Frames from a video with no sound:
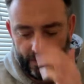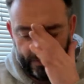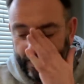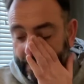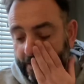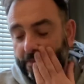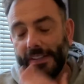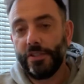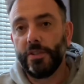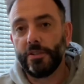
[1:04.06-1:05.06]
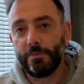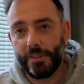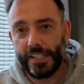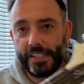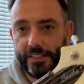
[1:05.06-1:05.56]
finish issues. But
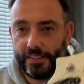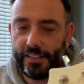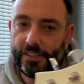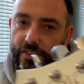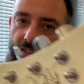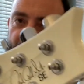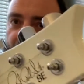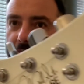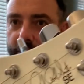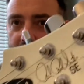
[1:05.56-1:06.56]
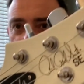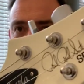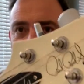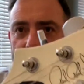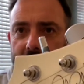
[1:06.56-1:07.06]
this is just a whole nother
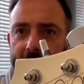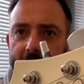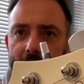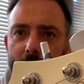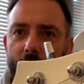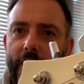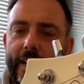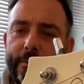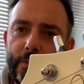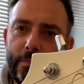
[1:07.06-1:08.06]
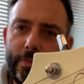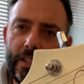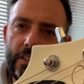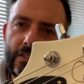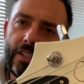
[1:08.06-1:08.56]
ball game. It's been a
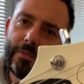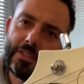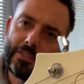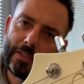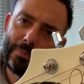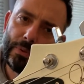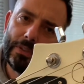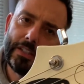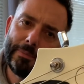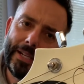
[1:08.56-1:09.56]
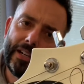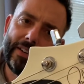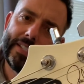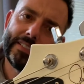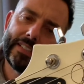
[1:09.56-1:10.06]
long time since I've had a
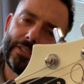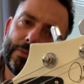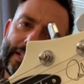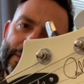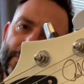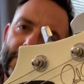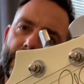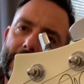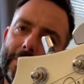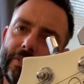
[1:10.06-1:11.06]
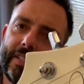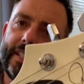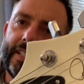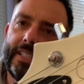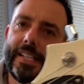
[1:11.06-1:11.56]
PRS. The last one I had was a Tremonti,
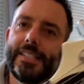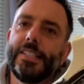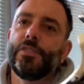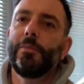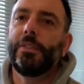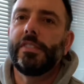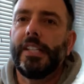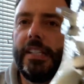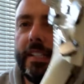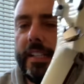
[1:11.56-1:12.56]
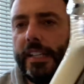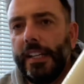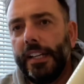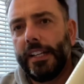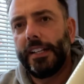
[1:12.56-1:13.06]
an SE Tremonti.
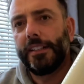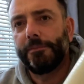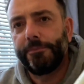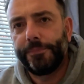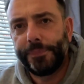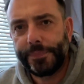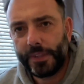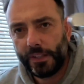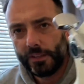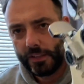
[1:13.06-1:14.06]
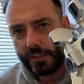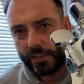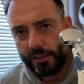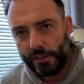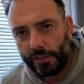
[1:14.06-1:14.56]

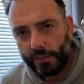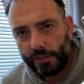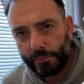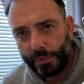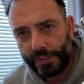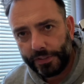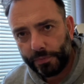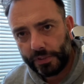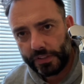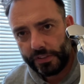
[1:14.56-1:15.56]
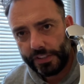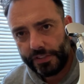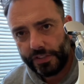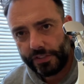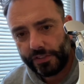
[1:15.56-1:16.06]
But this one is
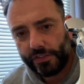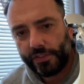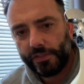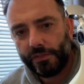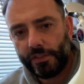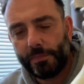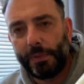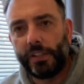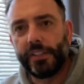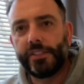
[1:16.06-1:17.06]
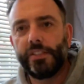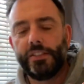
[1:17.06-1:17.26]
just spotless